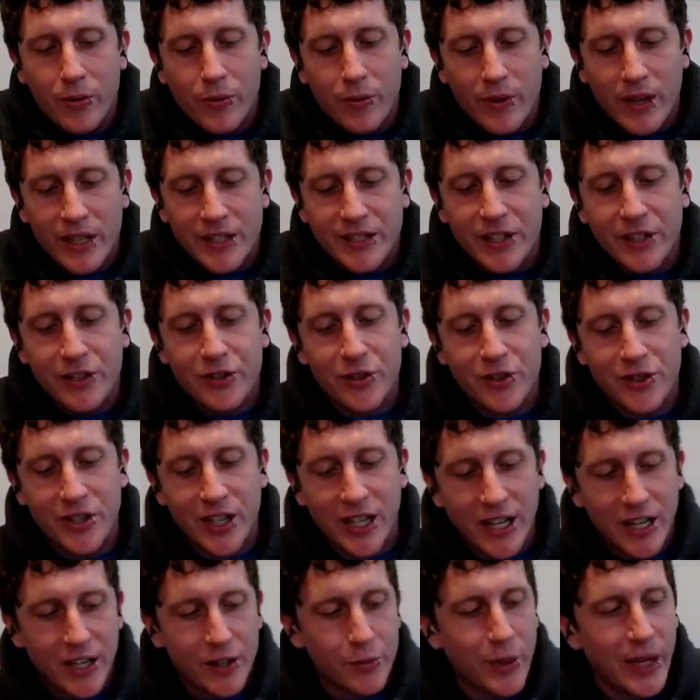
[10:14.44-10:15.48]
it's interesting
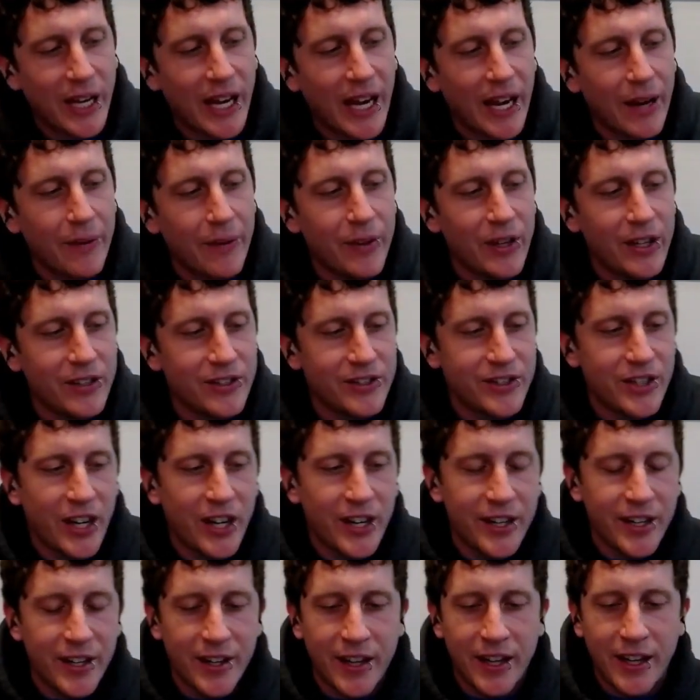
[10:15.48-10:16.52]
because we haven't
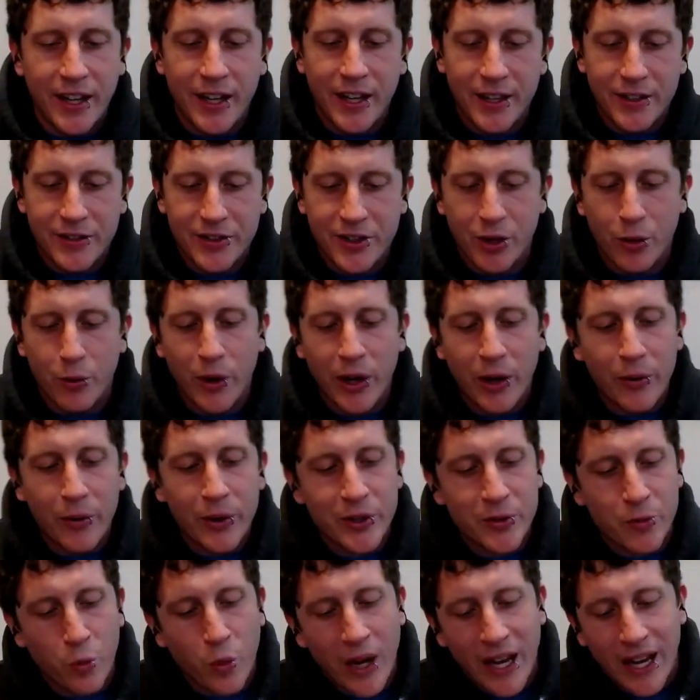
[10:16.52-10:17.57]
done so we always
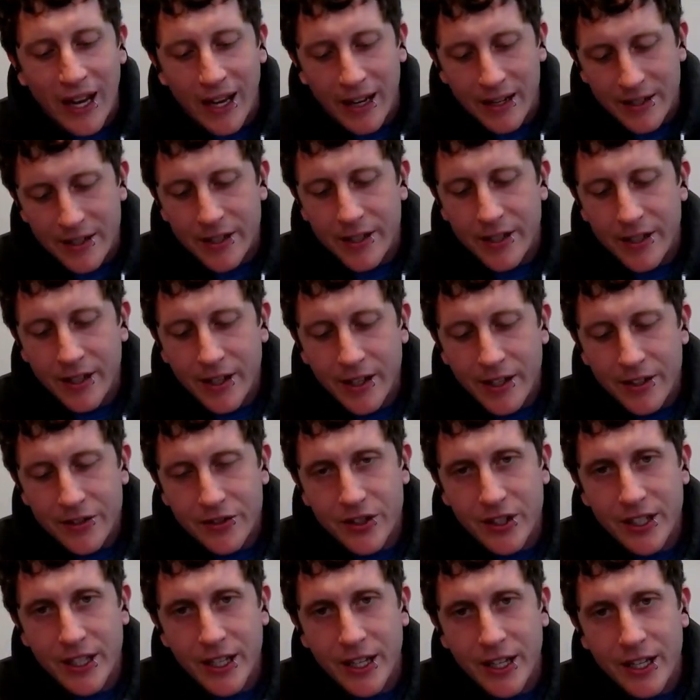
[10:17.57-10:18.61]
wait
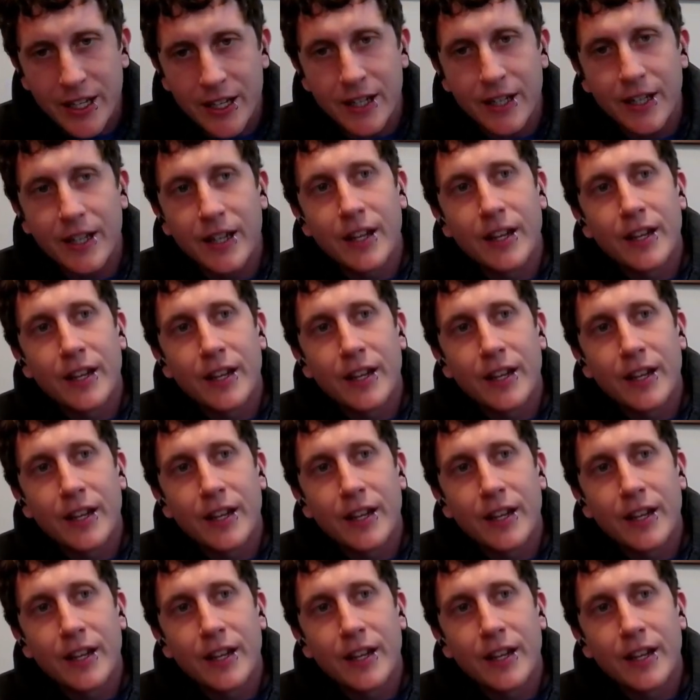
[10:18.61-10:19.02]
to get,